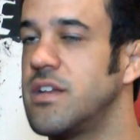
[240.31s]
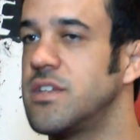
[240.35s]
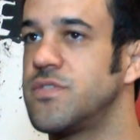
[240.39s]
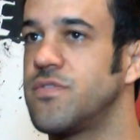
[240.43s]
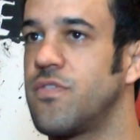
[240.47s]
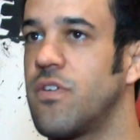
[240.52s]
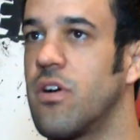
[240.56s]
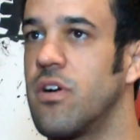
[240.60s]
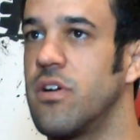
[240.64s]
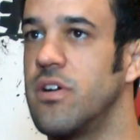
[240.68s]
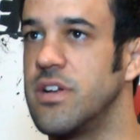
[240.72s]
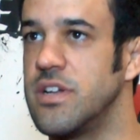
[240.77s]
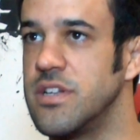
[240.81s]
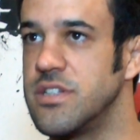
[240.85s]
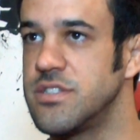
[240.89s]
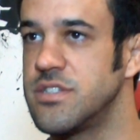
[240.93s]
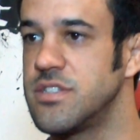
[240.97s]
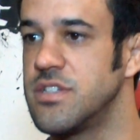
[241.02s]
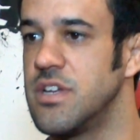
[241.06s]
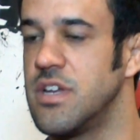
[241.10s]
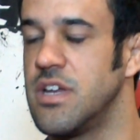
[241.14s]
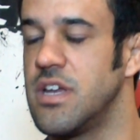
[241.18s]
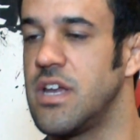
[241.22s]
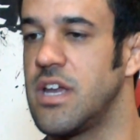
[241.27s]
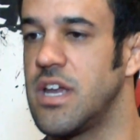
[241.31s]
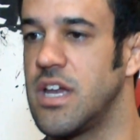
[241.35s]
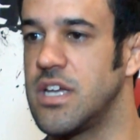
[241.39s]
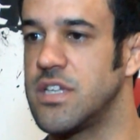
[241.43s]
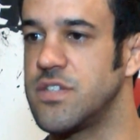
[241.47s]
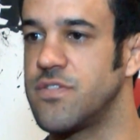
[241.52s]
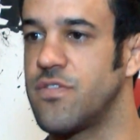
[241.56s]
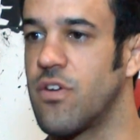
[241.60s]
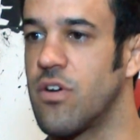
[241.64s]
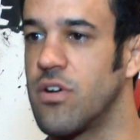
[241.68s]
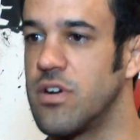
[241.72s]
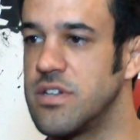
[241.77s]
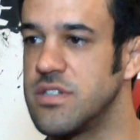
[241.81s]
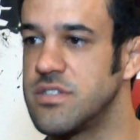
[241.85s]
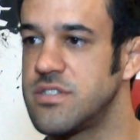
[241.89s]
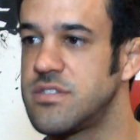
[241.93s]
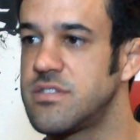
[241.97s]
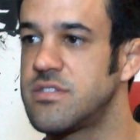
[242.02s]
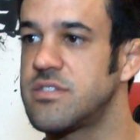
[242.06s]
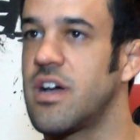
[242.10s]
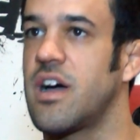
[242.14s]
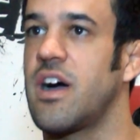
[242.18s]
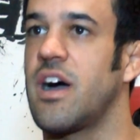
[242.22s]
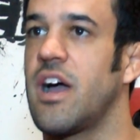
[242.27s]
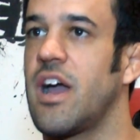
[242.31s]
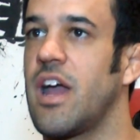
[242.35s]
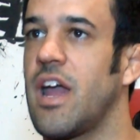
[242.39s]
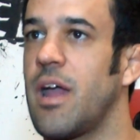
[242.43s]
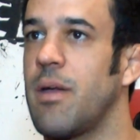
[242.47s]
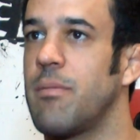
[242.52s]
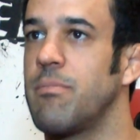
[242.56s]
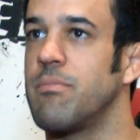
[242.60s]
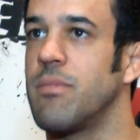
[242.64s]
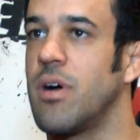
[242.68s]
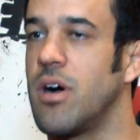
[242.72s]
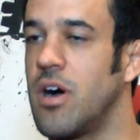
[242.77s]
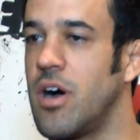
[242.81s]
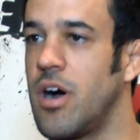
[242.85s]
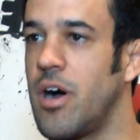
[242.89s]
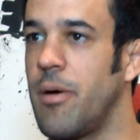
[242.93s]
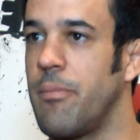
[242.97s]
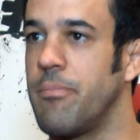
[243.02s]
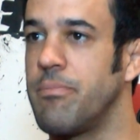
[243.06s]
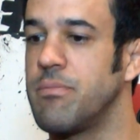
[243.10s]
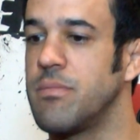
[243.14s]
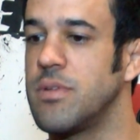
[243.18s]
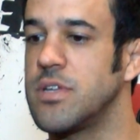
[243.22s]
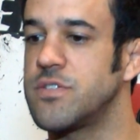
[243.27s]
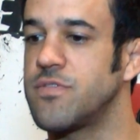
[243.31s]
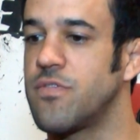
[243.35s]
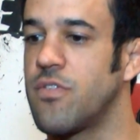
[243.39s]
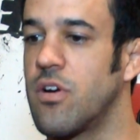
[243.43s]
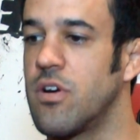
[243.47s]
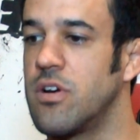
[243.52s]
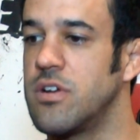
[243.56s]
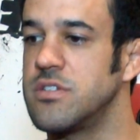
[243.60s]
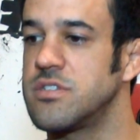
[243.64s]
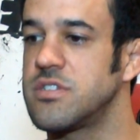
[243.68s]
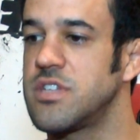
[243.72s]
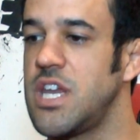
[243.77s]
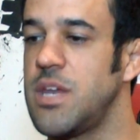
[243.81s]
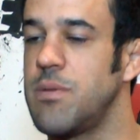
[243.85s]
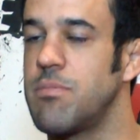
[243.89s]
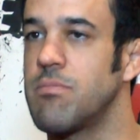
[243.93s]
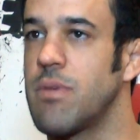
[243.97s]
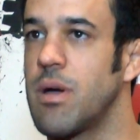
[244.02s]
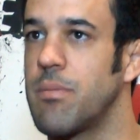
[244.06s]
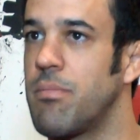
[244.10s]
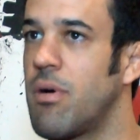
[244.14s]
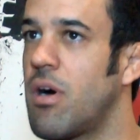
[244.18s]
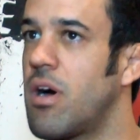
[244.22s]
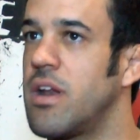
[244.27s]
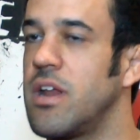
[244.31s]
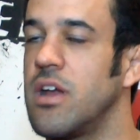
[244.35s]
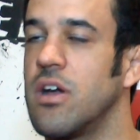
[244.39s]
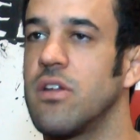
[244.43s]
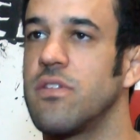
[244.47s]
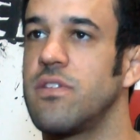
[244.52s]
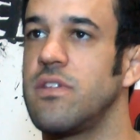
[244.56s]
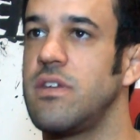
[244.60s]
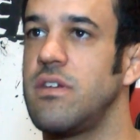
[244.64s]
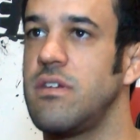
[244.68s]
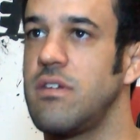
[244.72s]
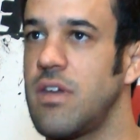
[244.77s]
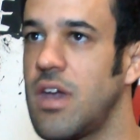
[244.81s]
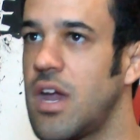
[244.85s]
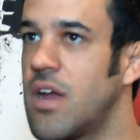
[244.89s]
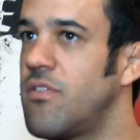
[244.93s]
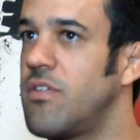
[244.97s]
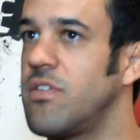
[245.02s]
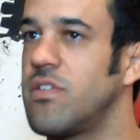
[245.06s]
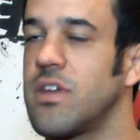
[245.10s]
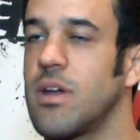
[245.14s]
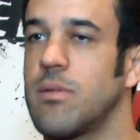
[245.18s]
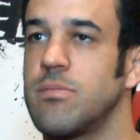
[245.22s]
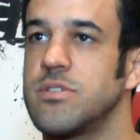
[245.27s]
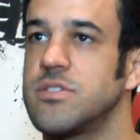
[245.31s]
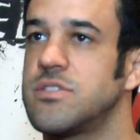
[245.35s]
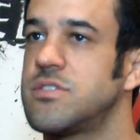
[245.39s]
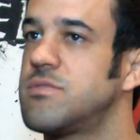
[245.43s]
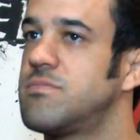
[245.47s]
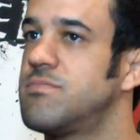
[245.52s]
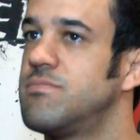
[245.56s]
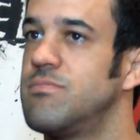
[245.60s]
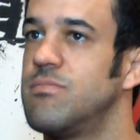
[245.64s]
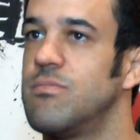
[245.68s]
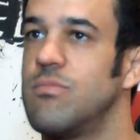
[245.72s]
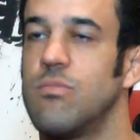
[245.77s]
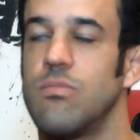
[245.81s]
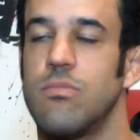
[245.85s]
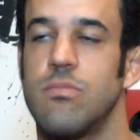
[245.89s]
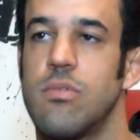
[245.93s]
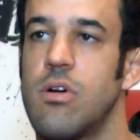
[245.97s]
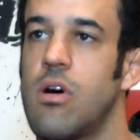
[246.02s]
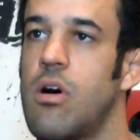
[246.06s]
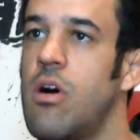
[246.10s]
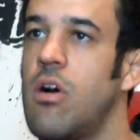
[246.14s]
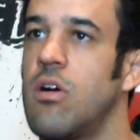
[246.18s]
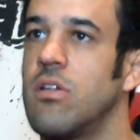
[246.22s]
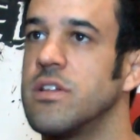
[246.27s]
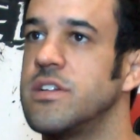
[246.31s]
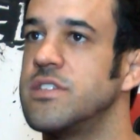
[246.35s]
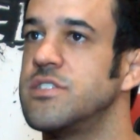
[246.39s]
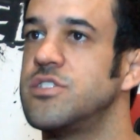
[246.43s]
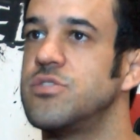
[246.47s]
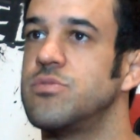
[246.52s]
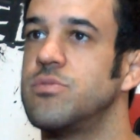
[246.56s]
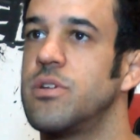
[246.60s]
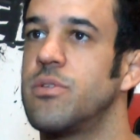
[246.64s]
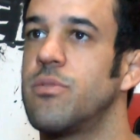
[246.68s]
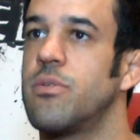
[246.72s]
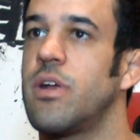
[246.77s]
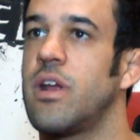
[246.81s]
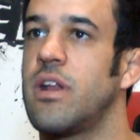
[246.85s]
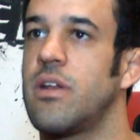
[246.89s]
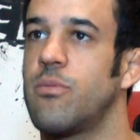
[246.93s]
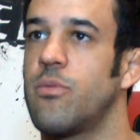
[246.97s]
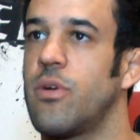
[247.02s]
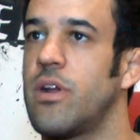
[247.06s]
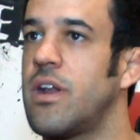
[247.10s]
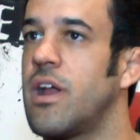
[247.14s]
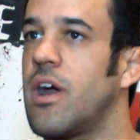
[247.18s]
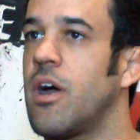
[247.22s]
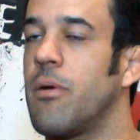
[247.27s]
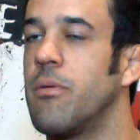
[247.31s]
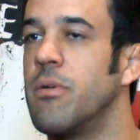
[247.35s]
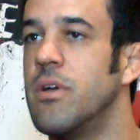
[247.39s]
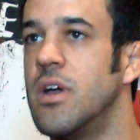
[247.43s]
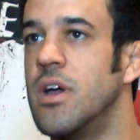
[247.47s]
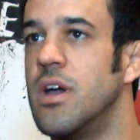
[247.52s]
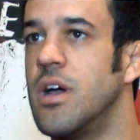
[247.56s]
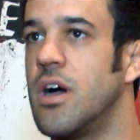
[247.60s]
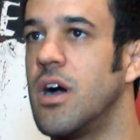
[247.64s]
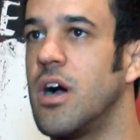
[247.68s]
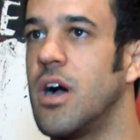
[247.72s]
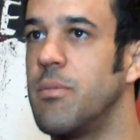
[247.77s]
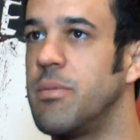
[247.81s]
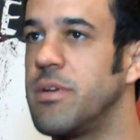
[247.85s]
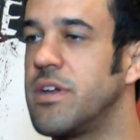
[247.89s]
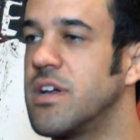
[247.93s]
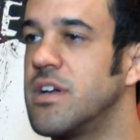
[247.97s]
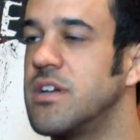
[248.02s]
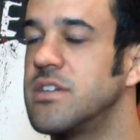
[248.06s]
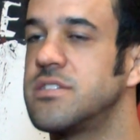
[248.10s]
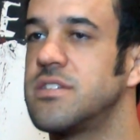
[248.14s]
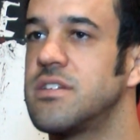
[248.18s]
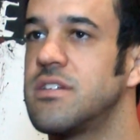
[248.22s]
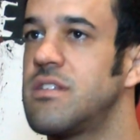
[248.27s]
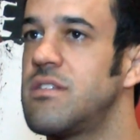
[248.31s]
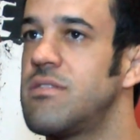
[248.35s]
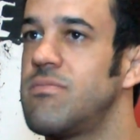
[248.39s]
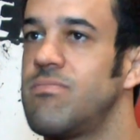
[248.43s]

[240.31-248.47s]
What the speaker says: as far as time, as far as keeping my body healthy, everything. I'm just all into it right now because